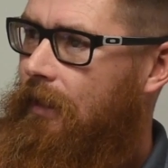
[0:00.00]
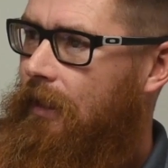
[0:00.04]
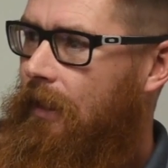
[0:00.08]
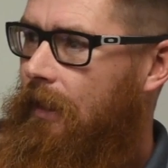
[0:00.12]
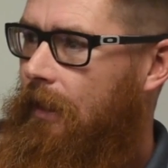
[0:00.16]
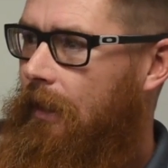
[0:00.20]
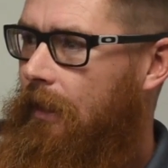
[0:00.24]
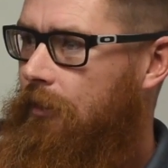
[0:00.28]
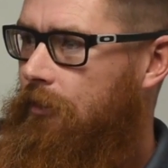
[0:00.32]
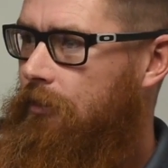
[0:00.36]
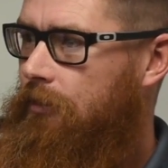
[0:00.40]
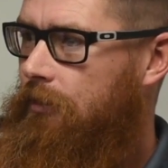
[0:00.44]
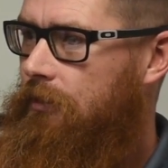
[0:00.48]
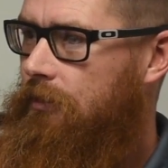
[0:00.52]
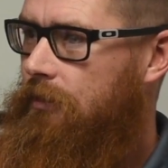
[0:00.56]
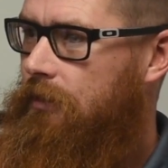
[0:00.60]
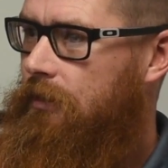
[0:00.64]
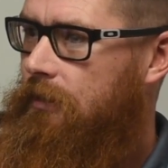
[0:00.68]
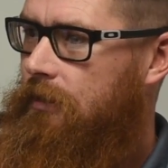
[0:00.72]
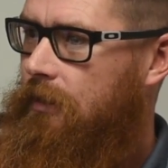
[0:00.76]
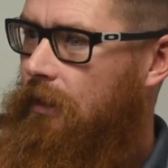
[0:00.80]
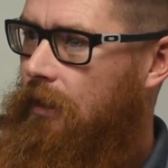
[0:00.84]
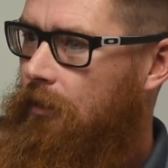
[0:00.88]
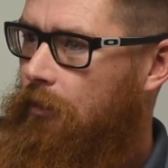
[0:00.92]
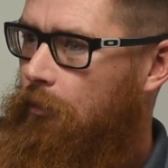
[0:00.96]
Ashlyn.
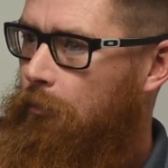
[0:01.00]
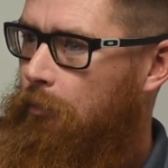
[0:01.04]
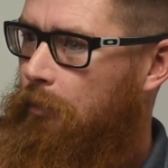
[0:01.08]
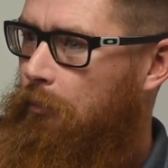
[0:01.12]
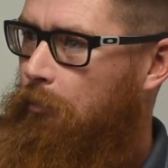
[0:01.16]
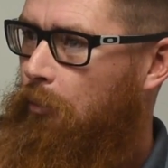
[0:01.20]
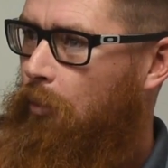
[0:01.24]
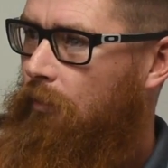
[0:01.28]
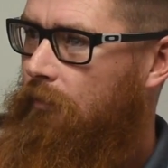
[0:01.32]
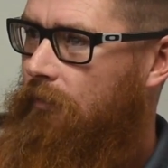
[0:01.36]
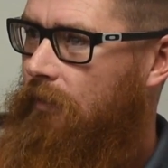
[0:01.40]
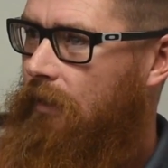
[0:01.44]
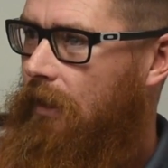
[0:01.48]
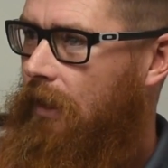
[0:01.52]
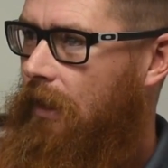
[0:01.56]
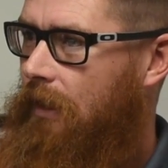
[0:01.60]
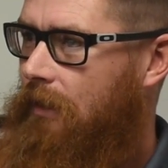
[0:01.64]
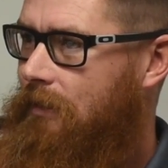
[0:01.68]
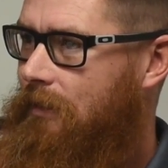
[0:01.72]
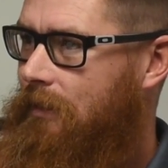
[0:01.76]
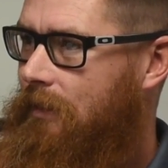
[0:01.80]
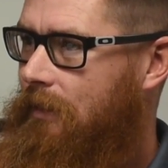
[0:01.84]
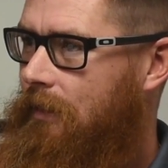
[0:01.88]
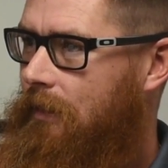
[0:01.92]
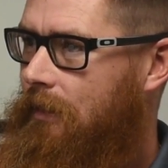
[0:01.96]
She's got a little bit more
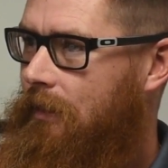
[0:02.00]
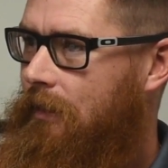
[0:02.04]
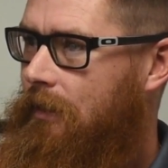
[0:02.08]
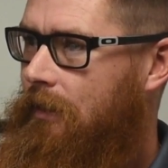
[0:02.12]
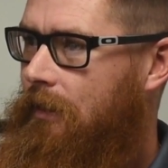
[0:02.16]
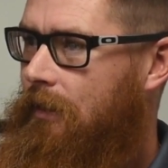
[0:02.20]
velocity.